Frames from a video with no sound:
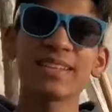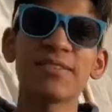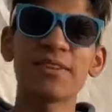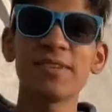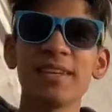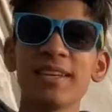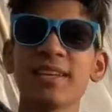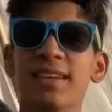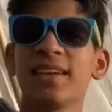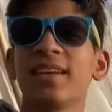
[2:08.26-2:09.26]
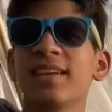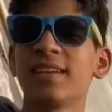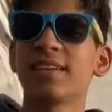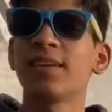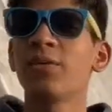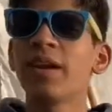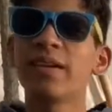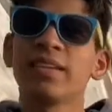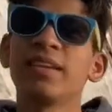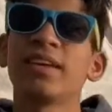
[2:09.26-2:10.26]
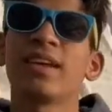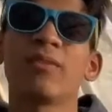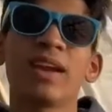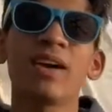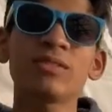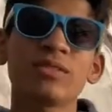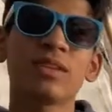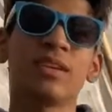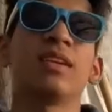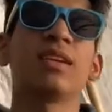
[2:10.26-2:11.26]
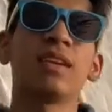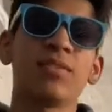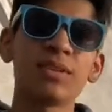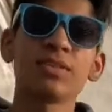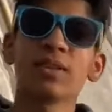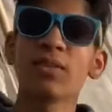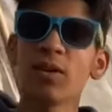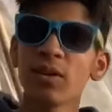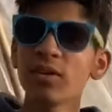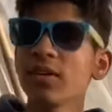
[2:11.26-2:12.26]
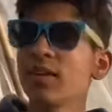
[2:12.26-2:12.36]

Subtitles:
Galvano Viña, and here we are in the greenhouse in Rancho SanGregorio.